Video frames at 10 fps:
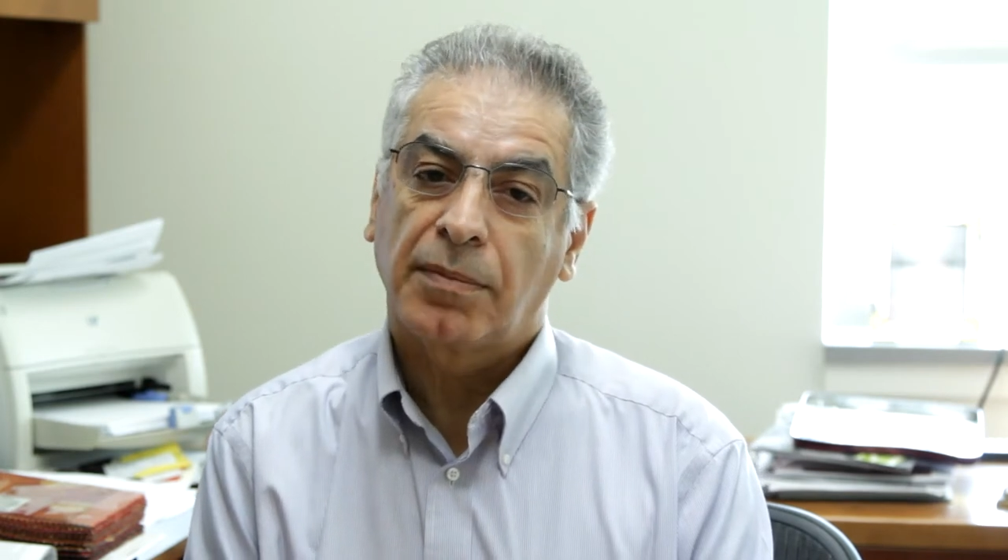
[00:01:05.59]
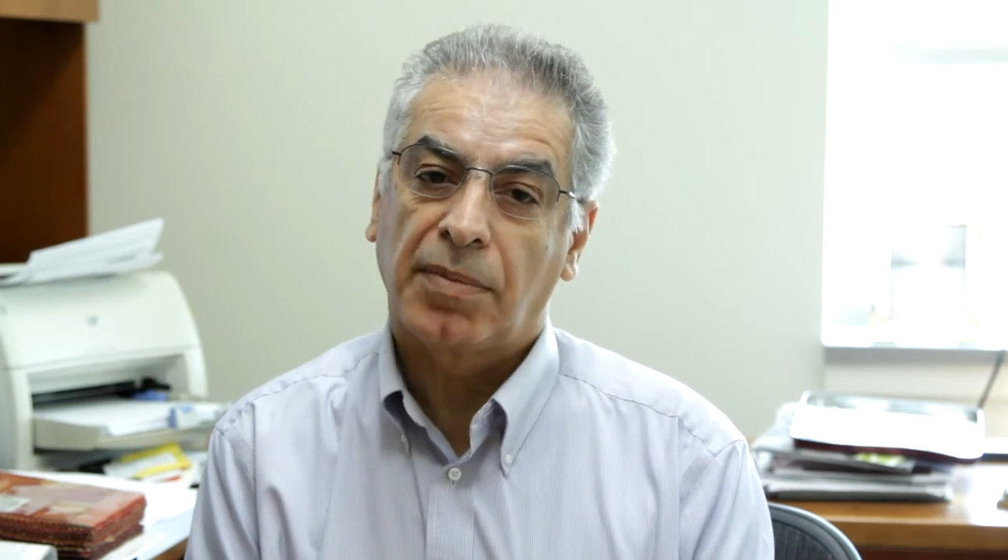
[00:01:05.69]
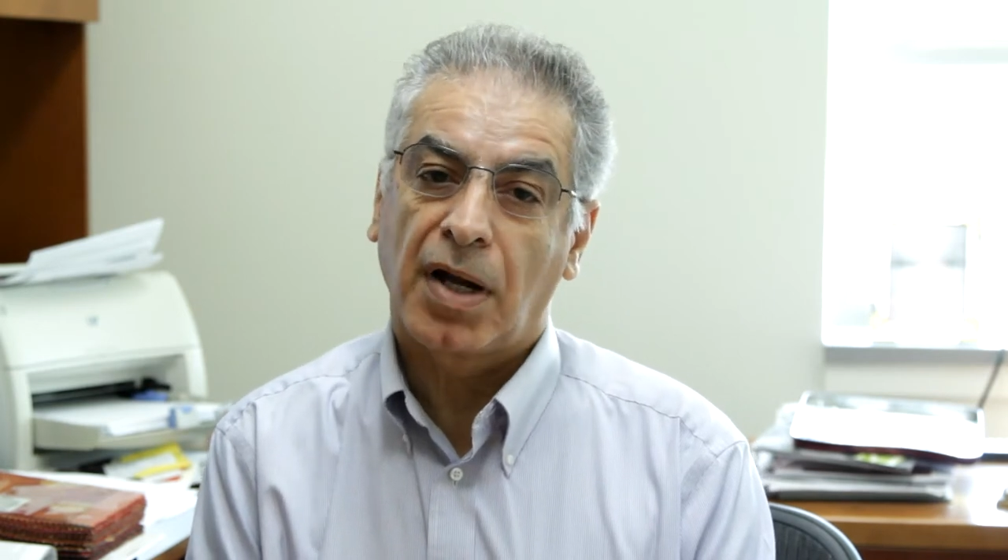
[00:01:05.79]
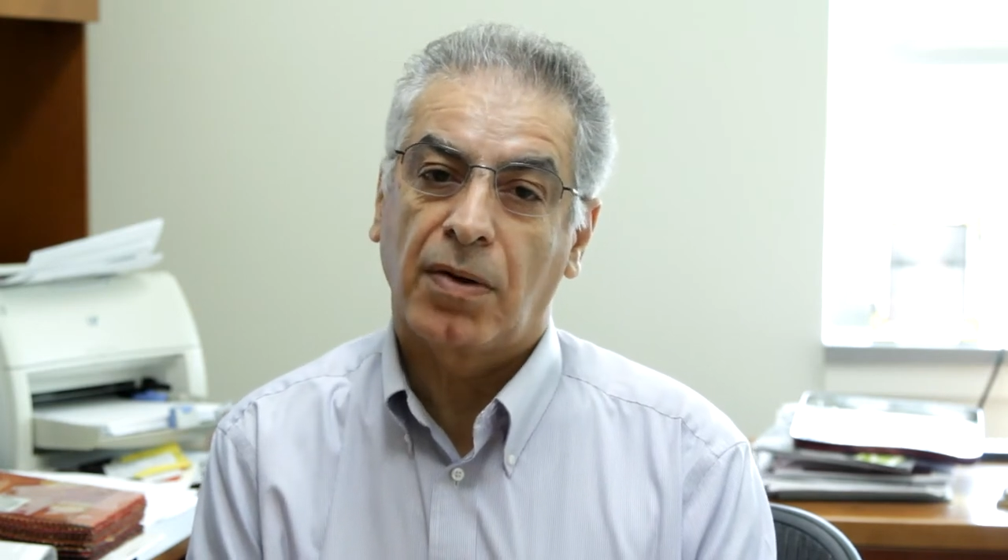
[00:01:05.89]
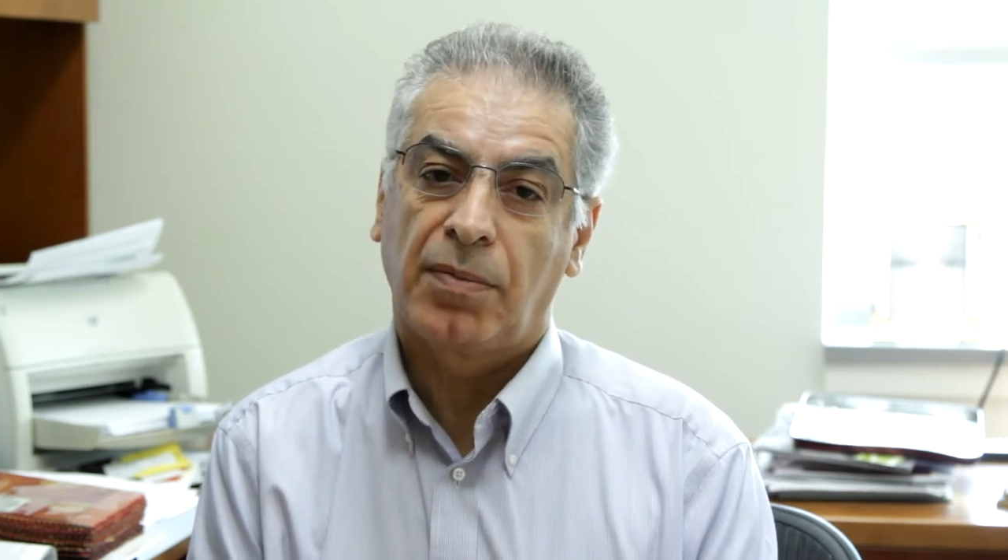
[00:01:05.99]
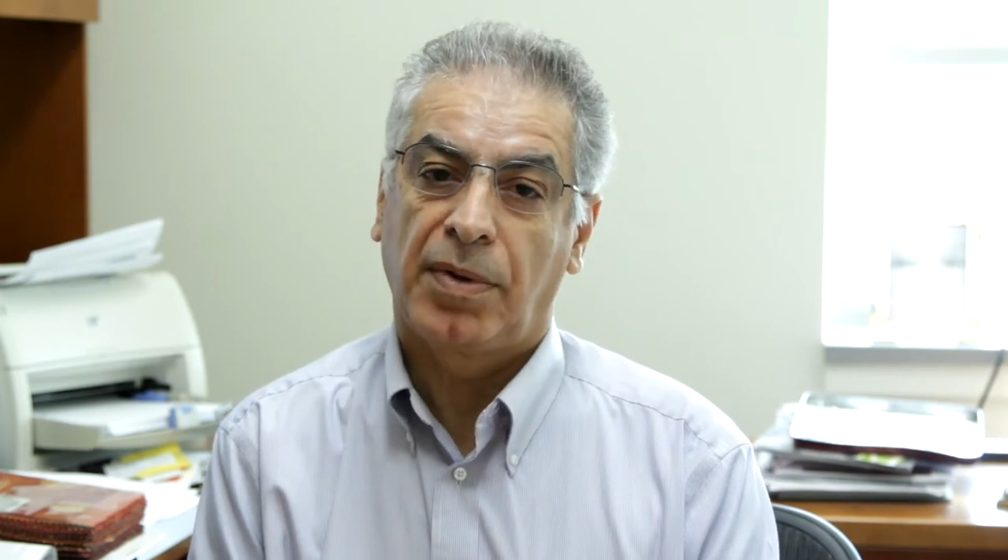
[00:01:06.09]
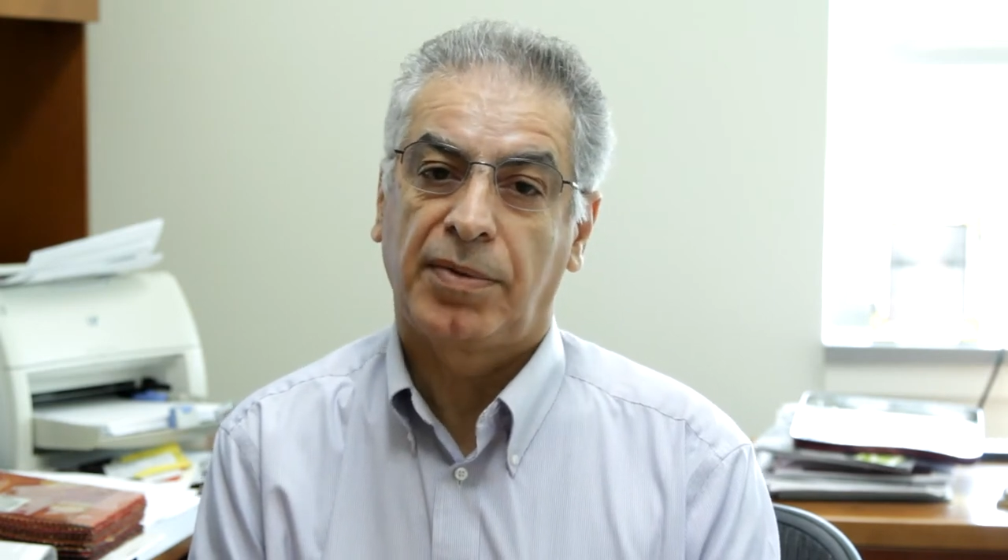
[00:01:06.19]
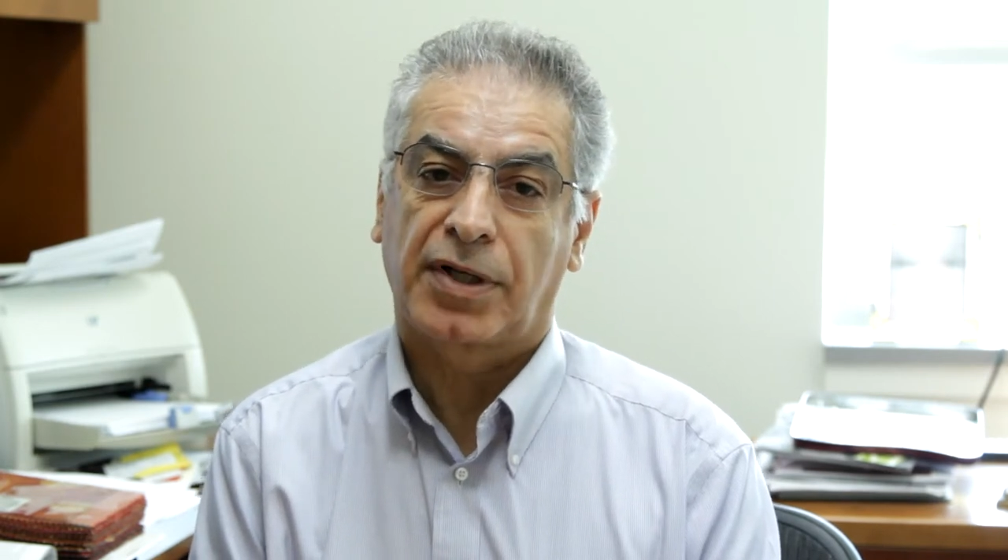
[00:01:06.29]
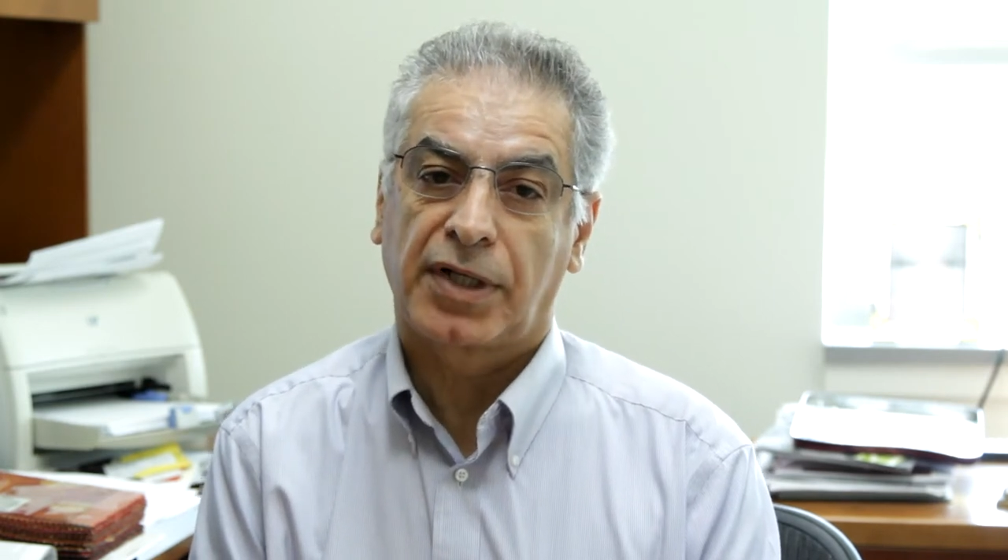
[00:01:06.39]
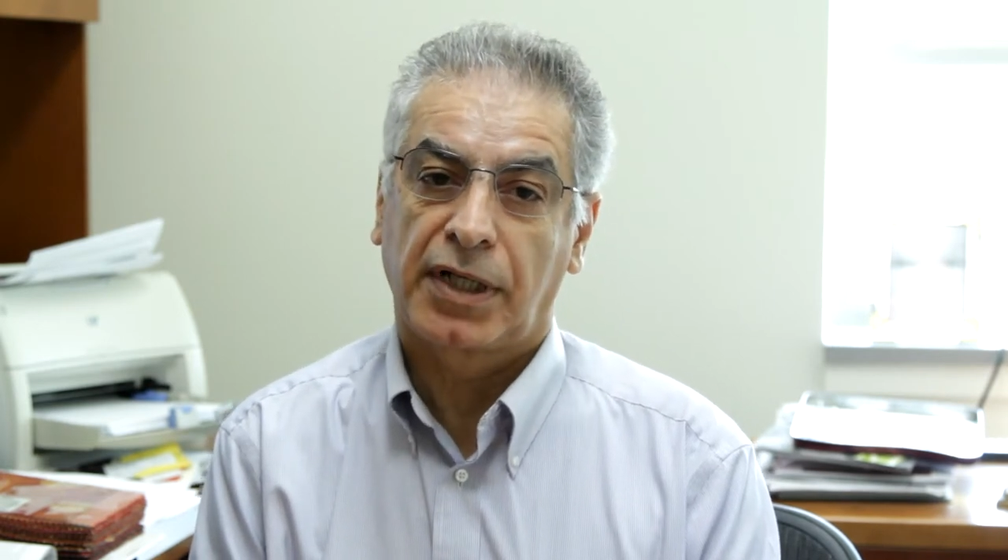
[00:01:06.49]

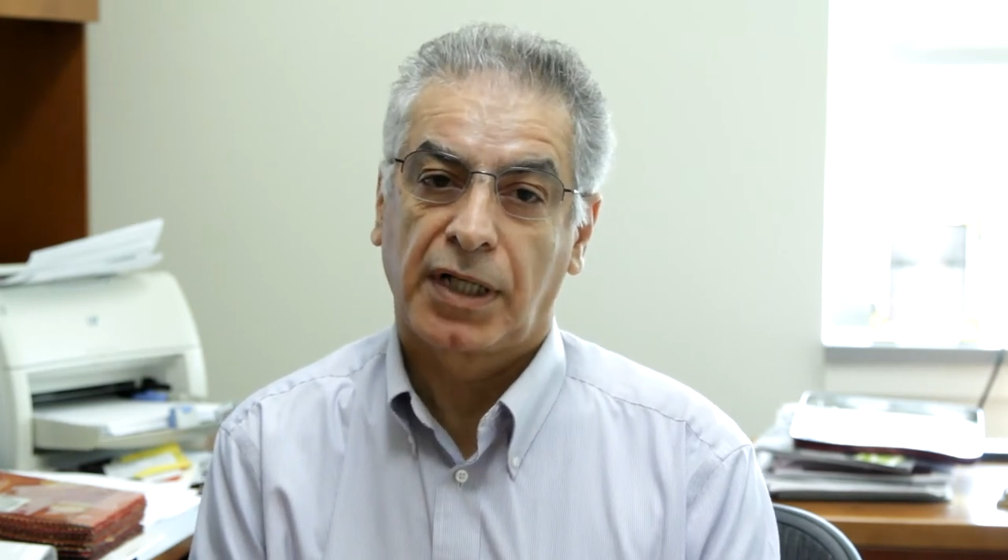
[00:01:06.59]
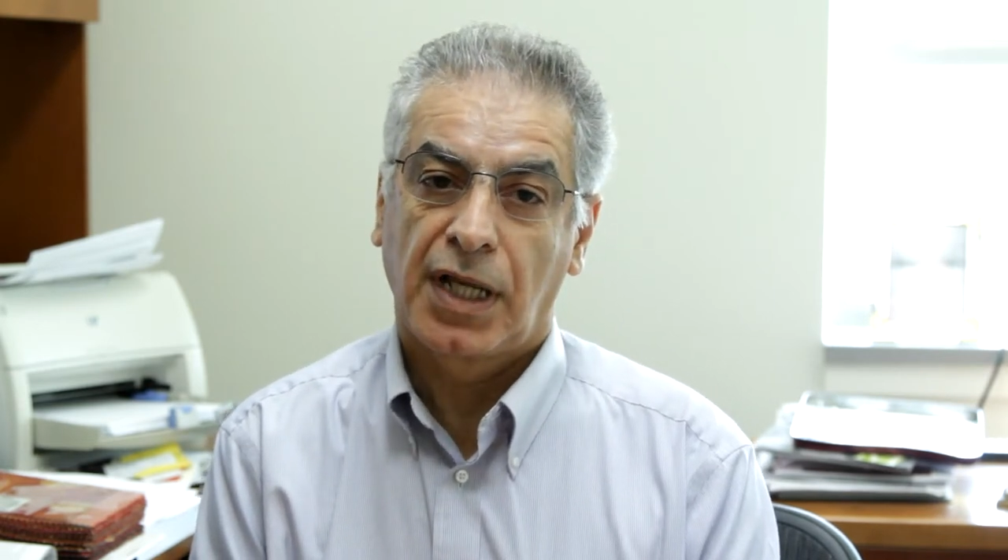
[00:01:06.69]
biomimicry,